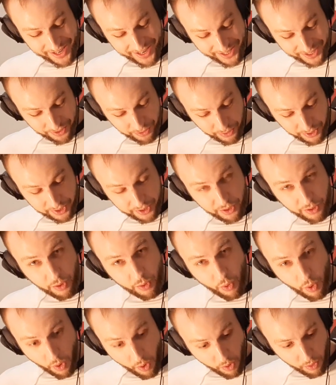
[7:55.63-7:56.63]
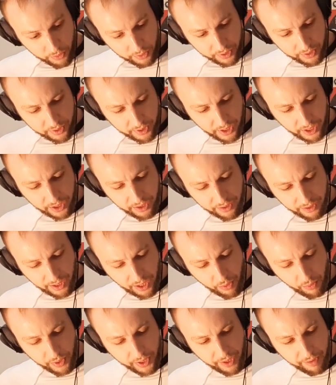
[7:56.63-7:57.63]
So let's go on, and
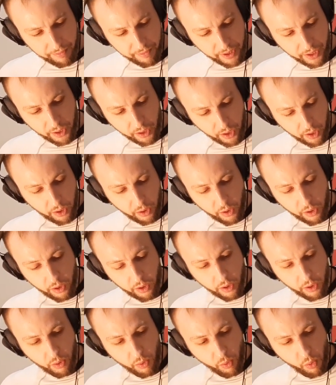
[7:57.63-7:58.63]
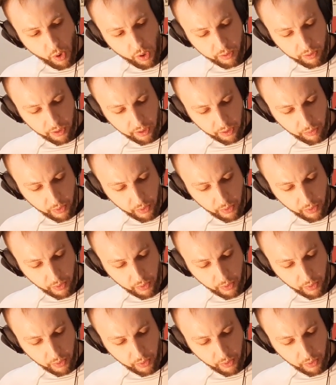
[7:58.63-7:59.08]
now we have a quarter.